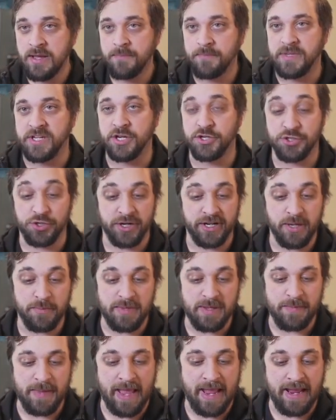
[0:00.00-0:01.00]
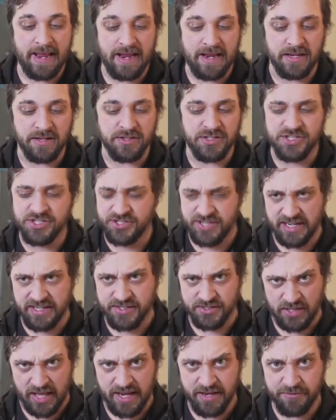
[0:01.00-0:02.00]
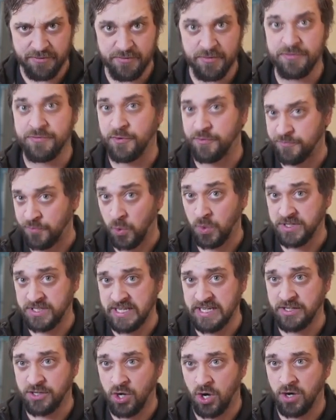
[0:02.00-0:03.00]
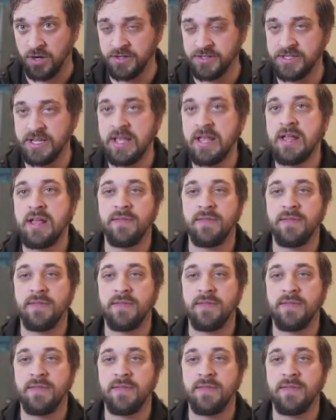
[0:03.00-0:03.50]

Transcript: because you're going to be paying 6 life for 14 cards,